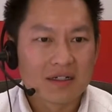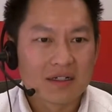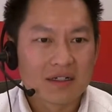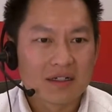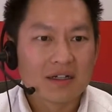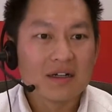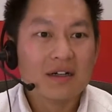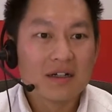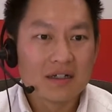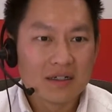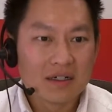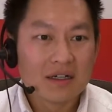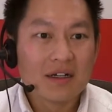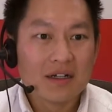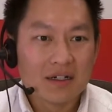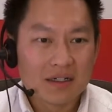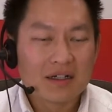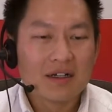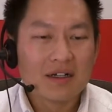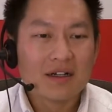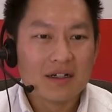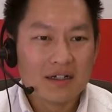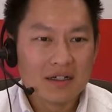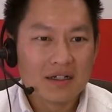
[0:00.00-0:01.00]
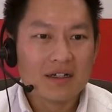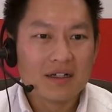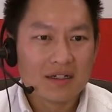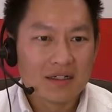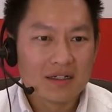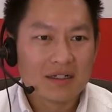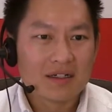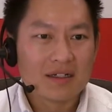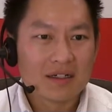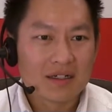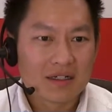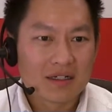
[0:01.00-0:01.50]

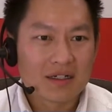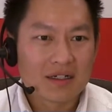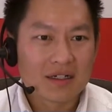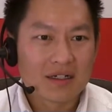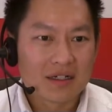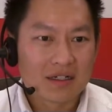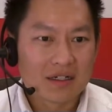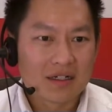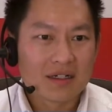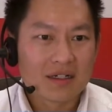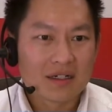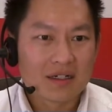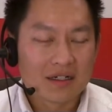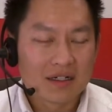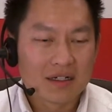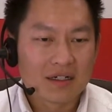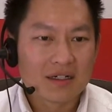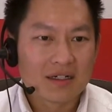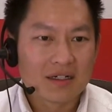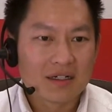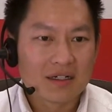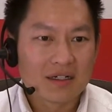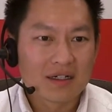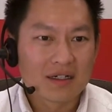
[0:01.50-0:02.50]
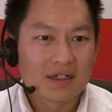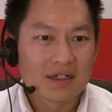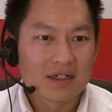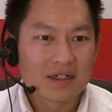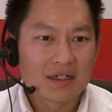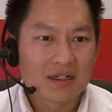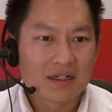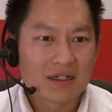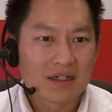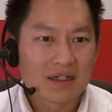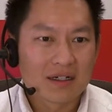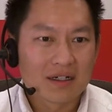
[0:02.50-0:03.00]

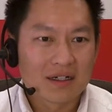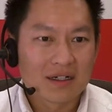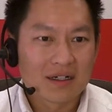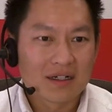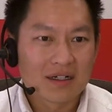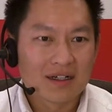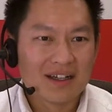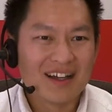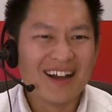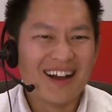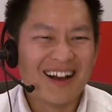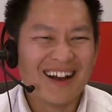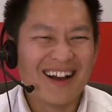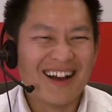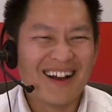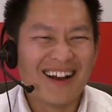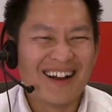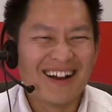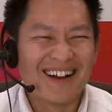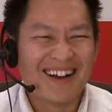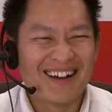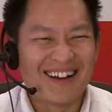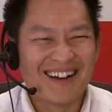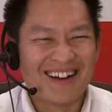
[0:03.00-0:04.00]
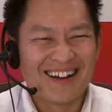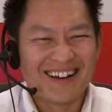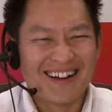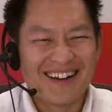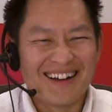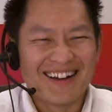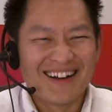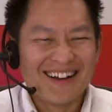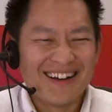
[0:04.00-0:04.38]
This person isn't speaking.